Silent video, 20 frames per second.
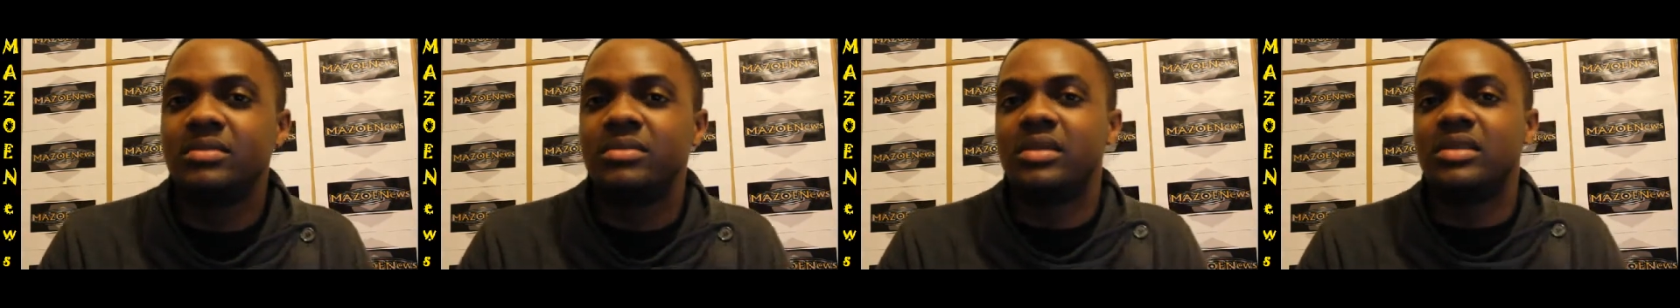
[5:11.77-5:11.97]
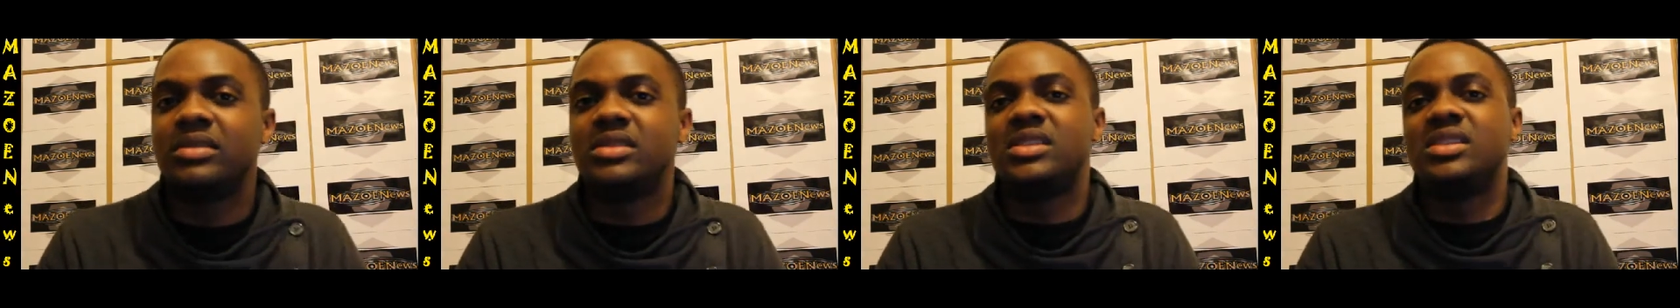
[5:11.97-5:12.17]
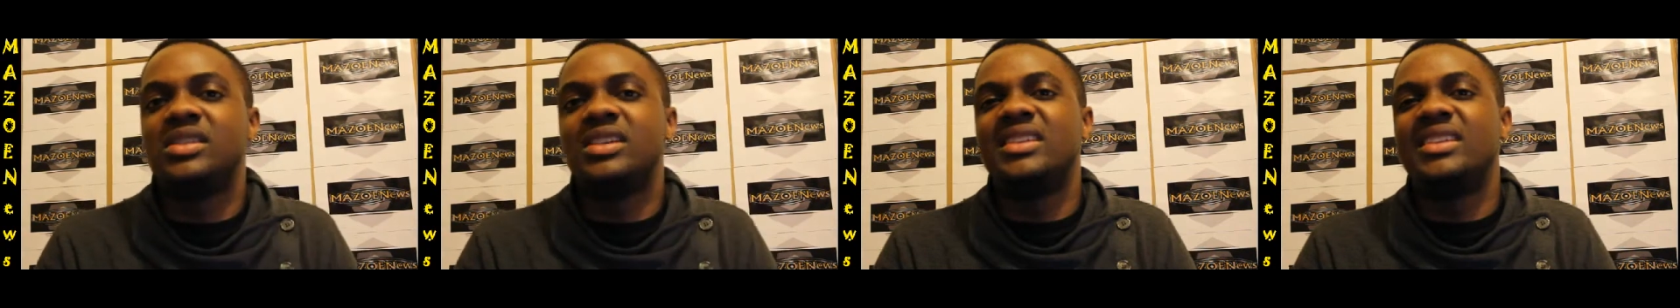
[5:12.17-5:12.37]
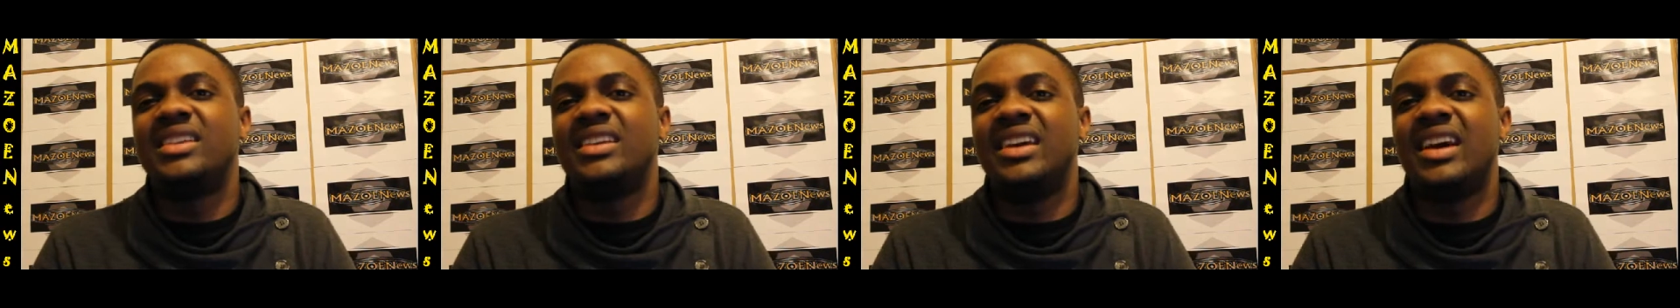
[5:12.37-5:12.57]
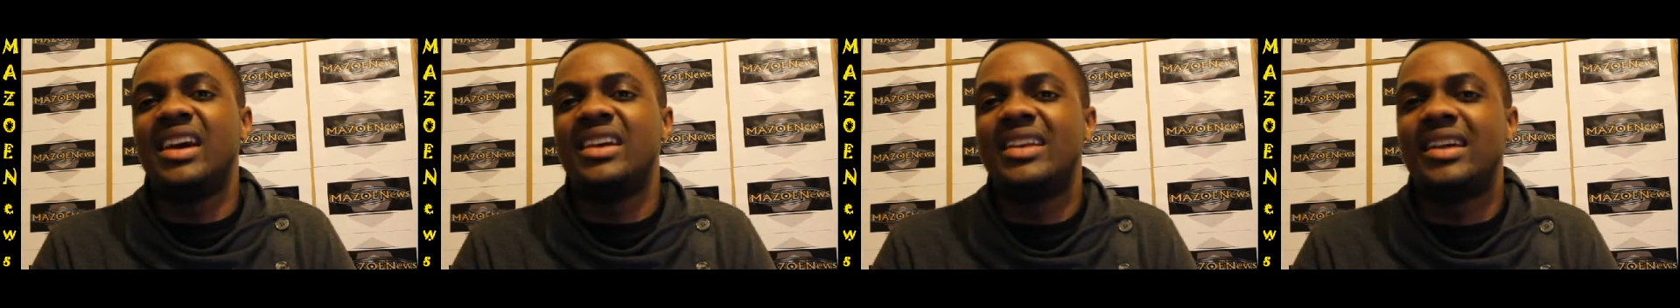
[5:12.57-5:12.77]
but in
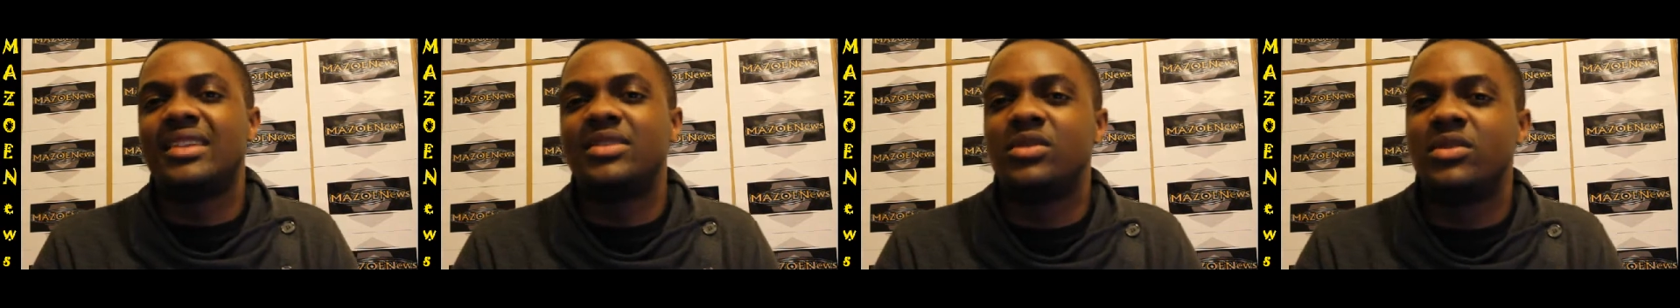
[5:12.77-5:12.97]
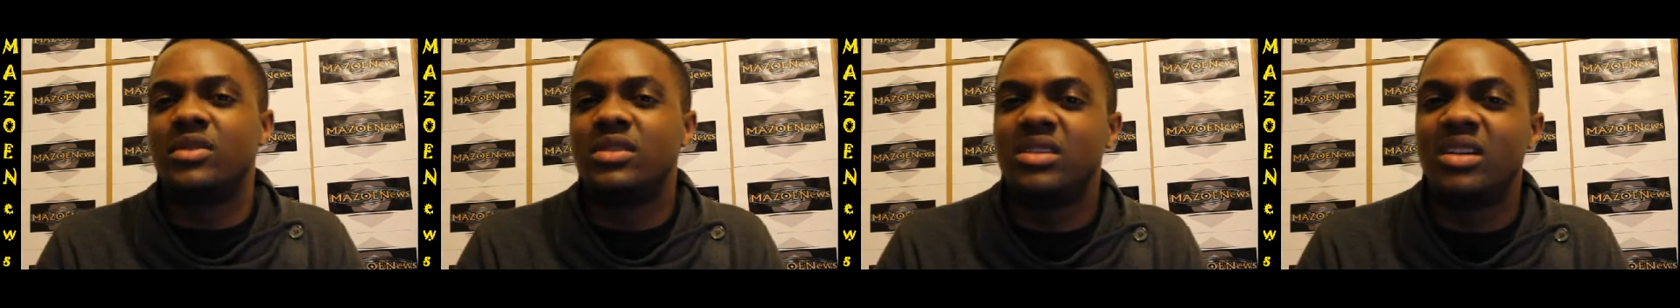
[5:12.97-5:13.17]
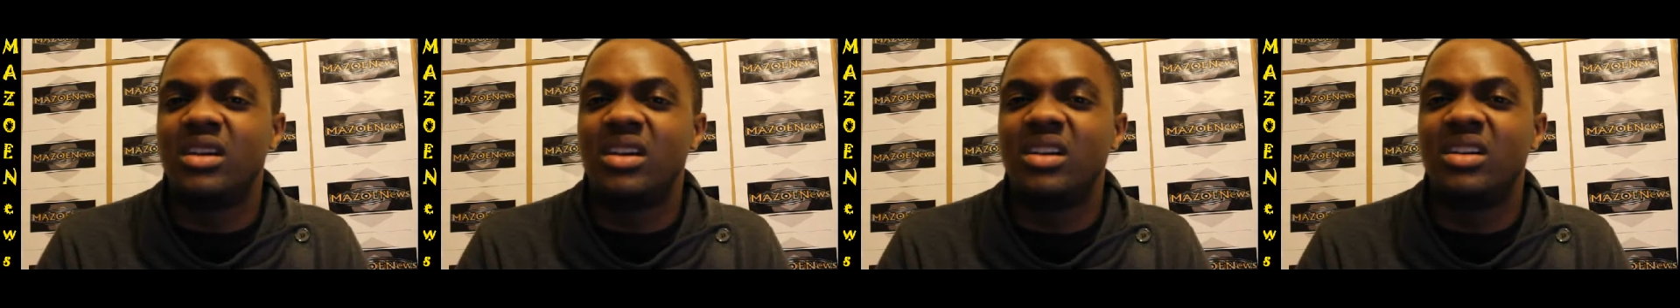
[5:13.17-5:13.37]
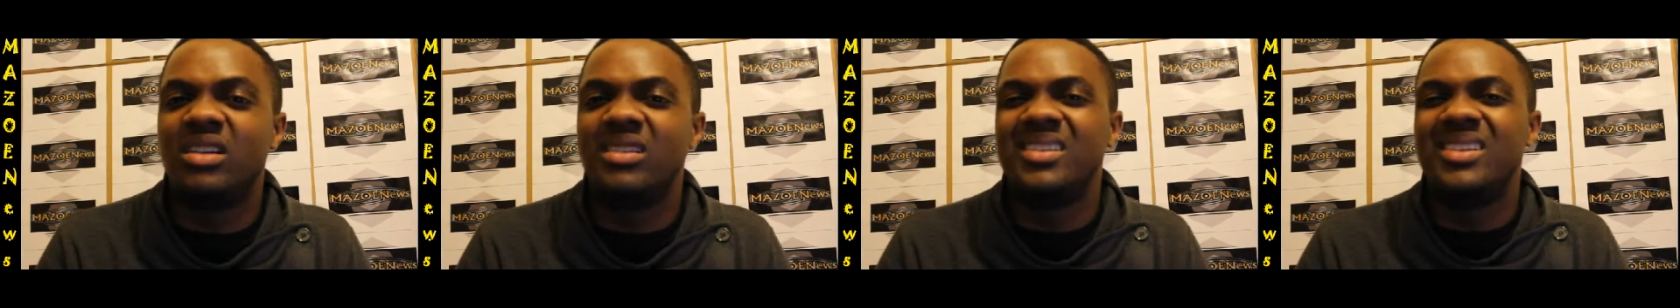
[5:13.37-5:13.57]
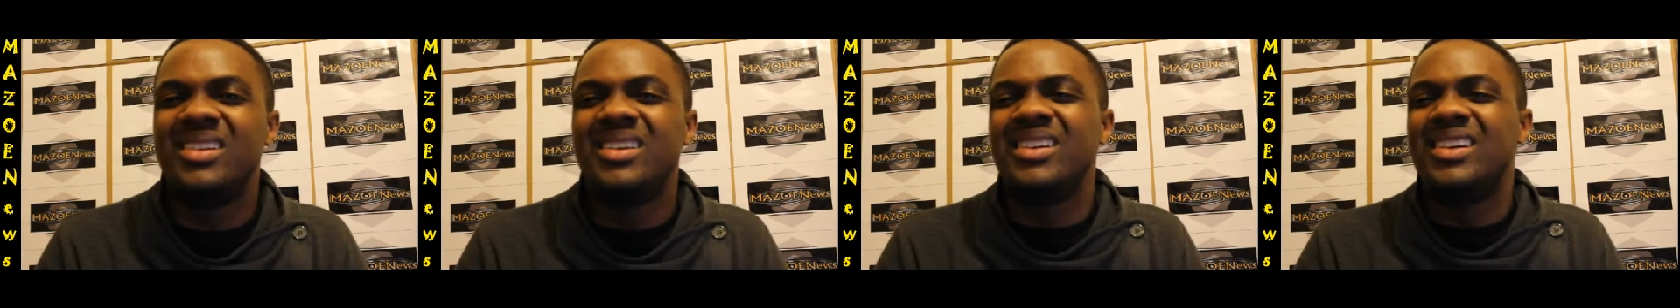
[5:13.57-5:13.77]
the end I thought, nah,
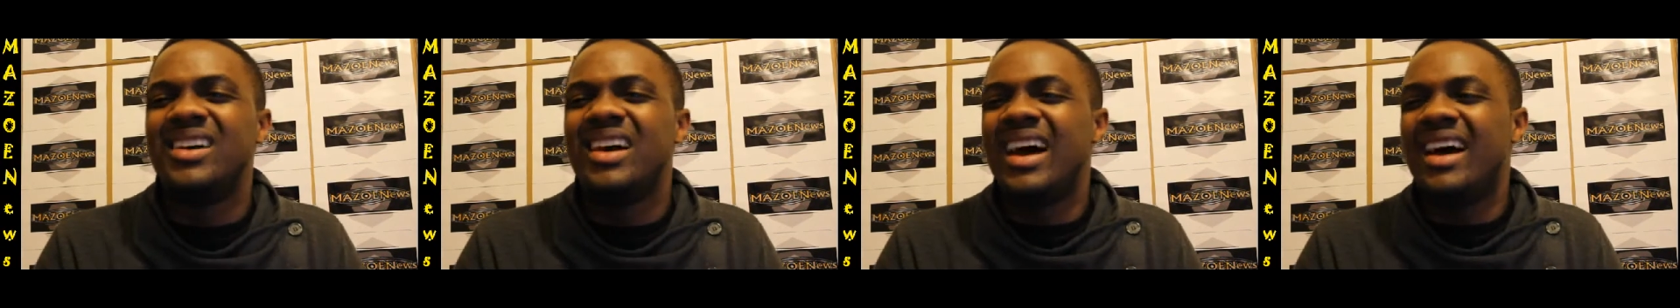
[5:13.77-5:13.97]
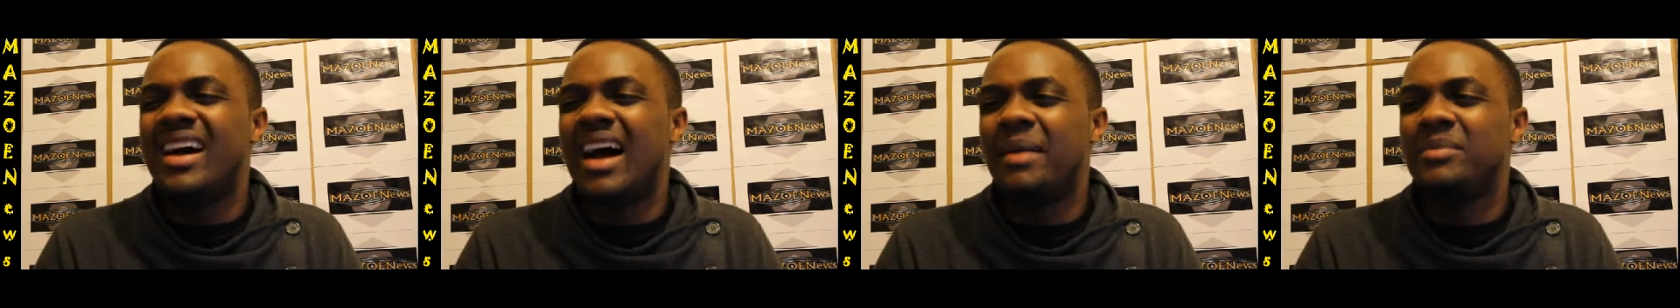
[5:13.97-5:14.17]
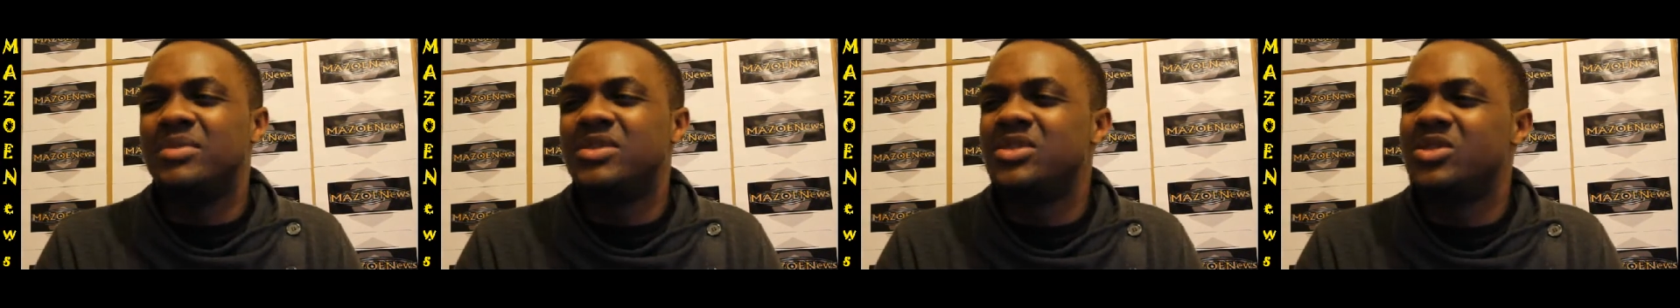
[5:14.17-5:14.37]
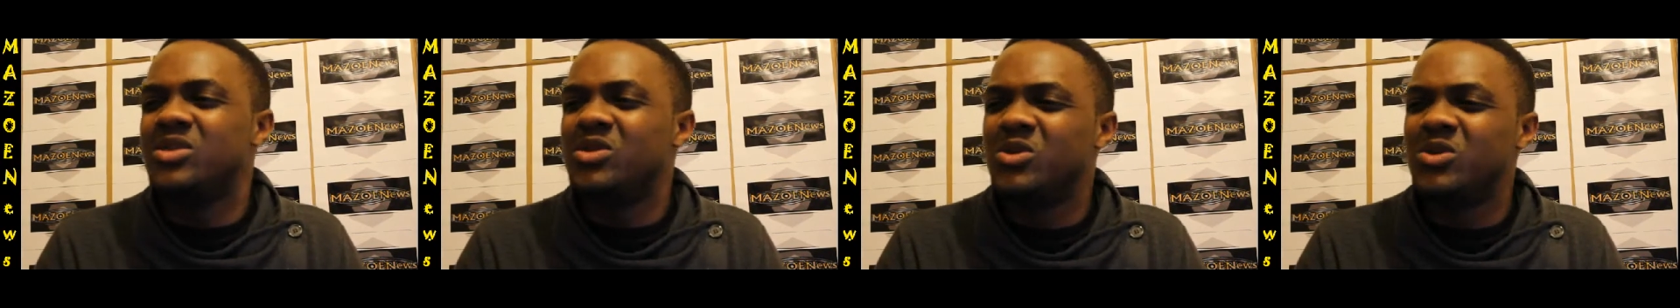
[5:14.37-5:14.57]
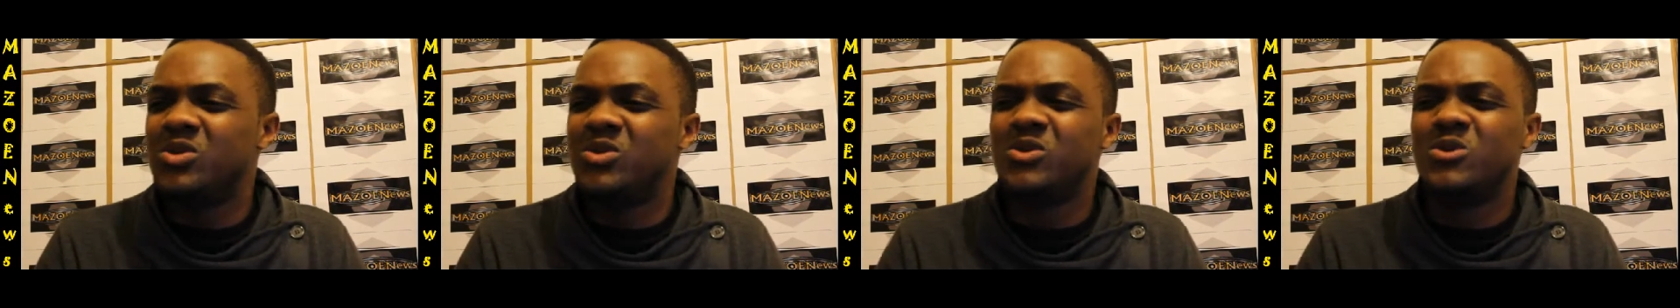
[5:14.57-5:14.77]
I'm
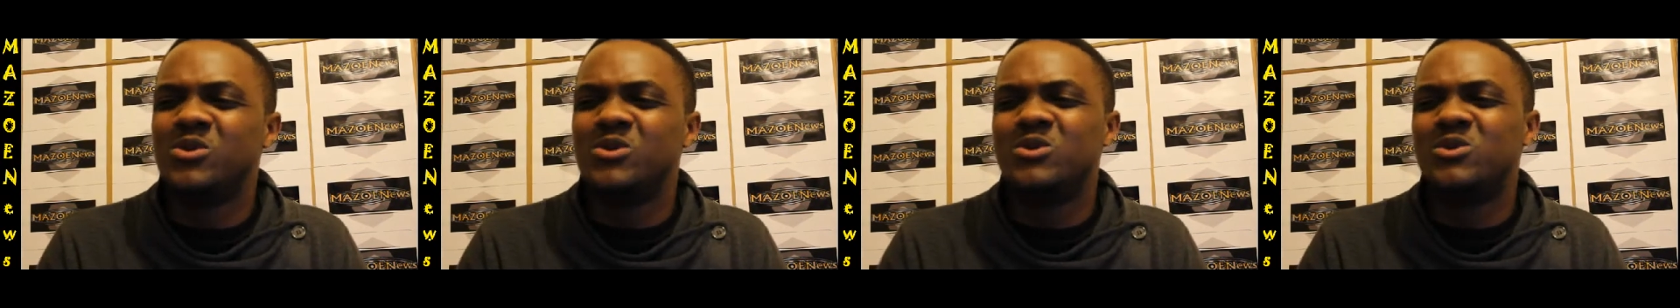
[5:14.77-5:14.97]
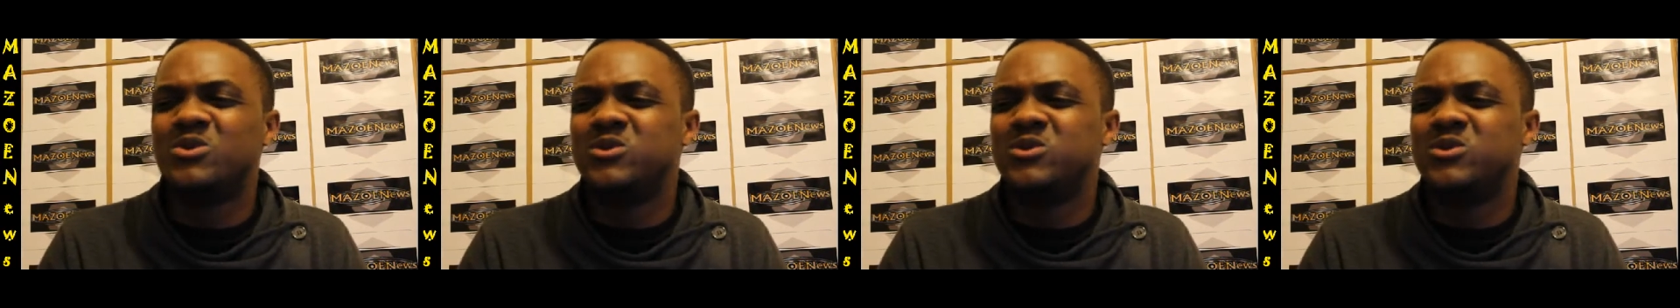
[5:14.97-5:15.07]
too